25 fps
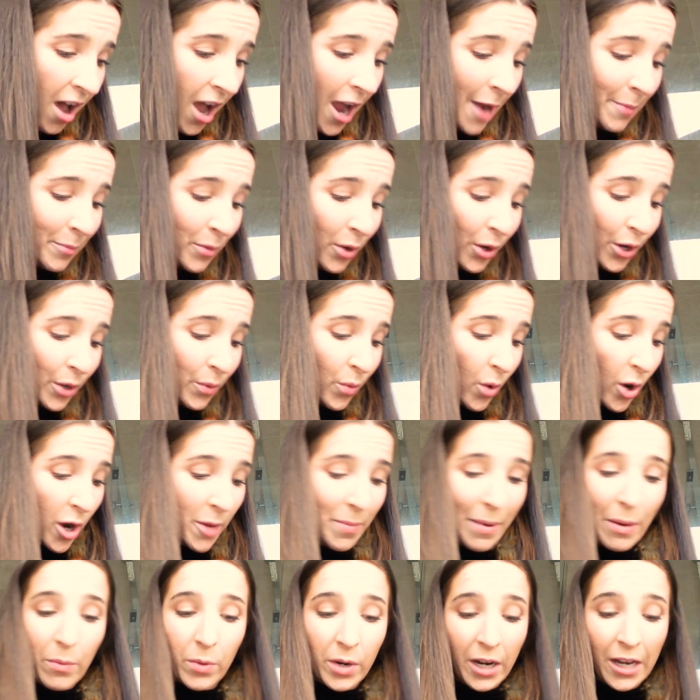I'm not gonna worry
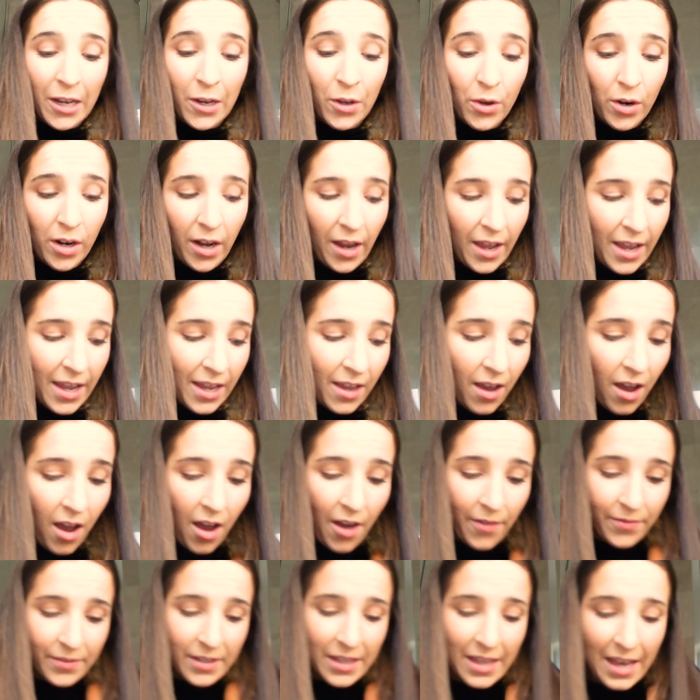about what I look like
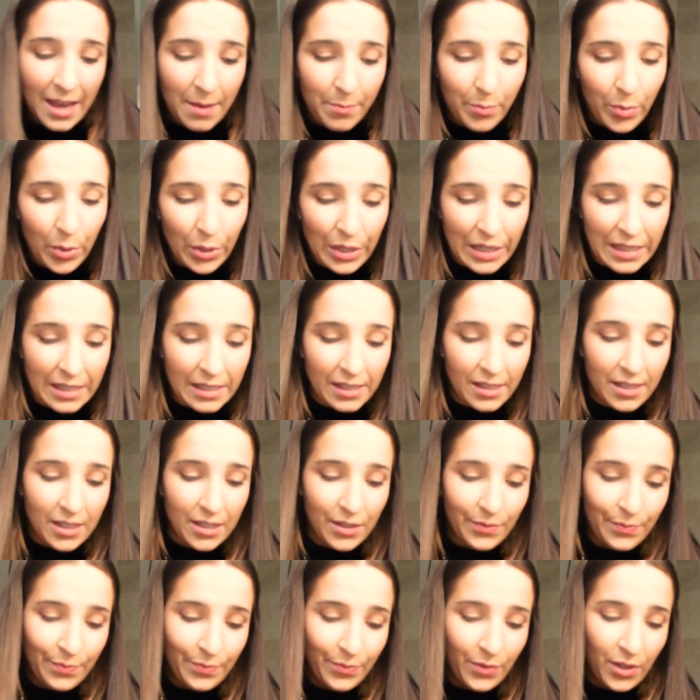after that
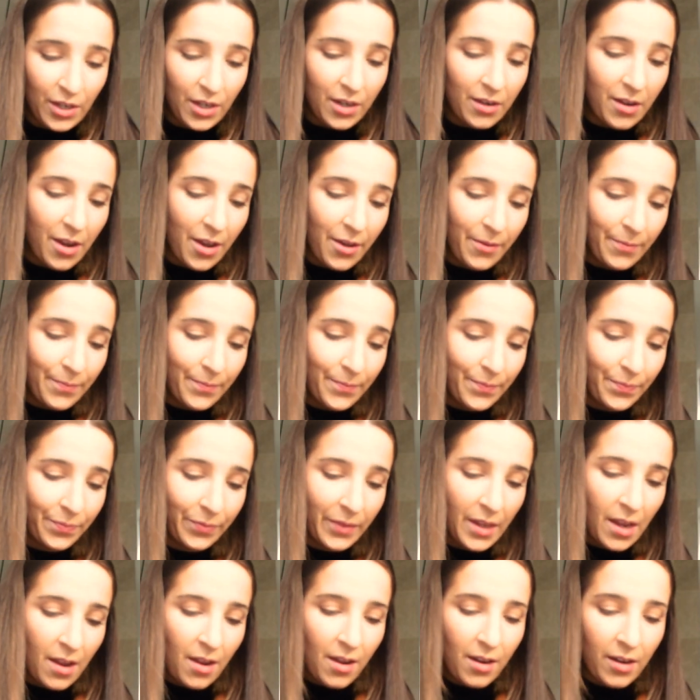point. You know,
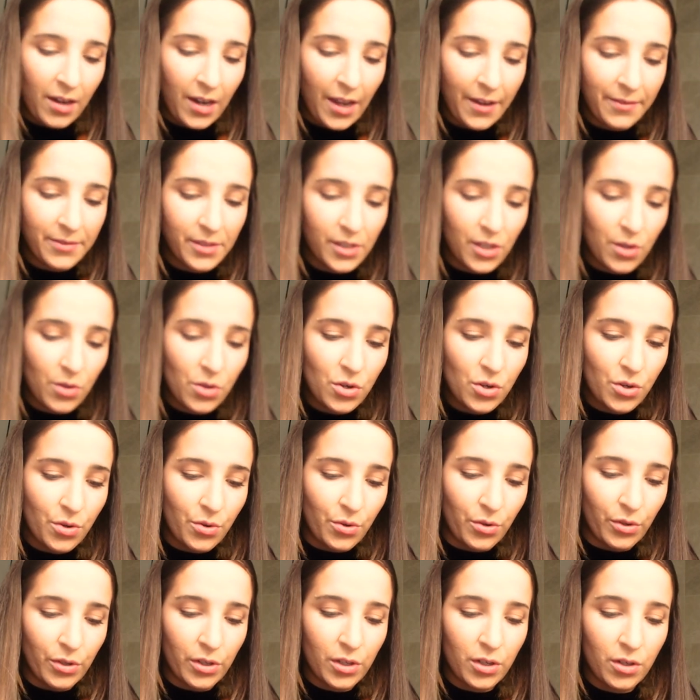life's too
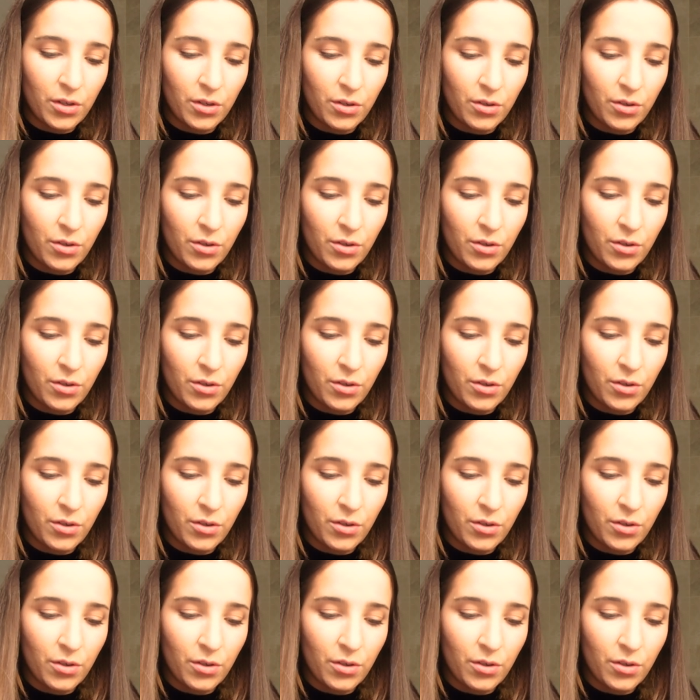short.